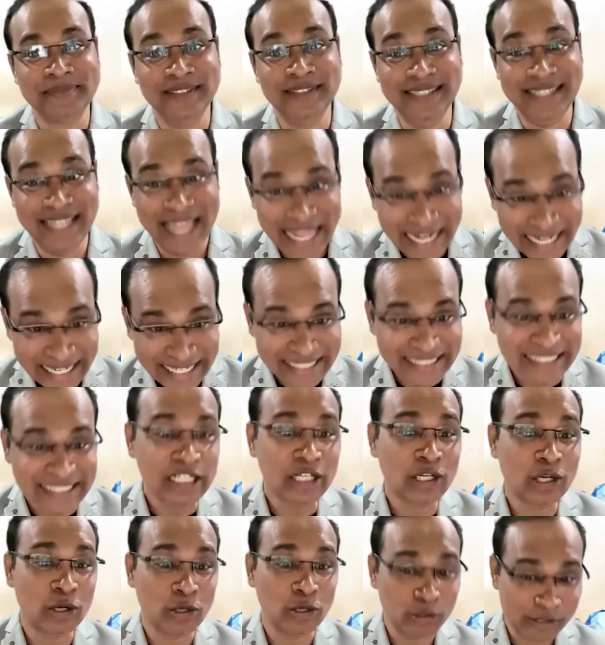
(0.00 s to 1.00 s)
Then
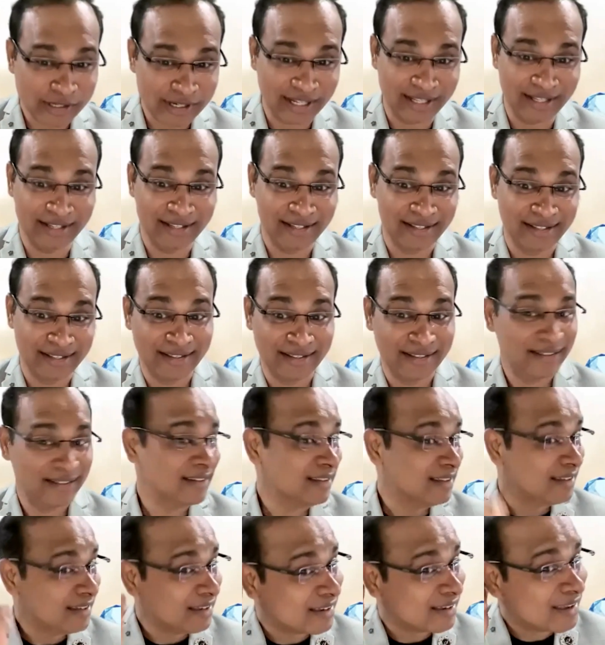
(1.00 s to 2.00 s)
listen closely.
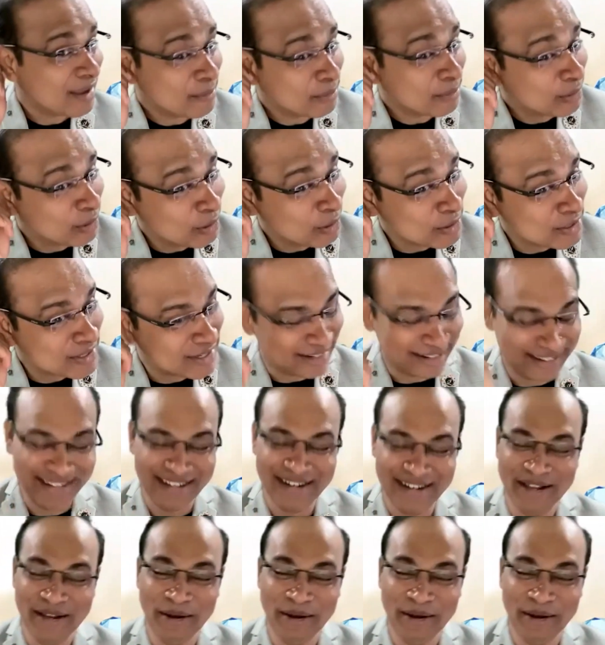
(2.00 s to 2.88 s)
Come closer.